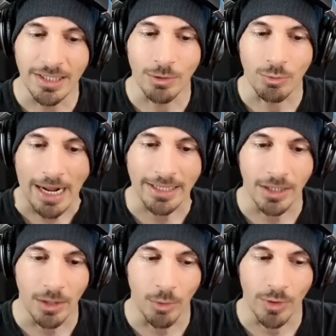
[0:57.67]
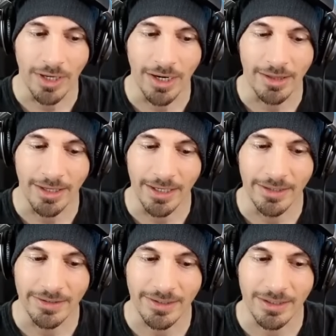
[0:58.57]
the ragdoll more than anything
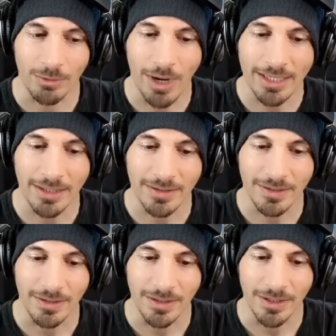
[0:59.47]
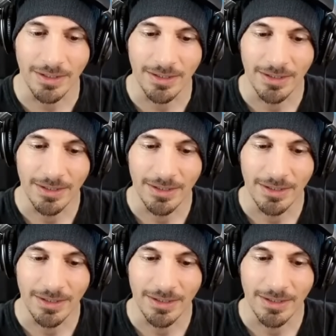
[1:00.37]
else, because the ragdoll's still here.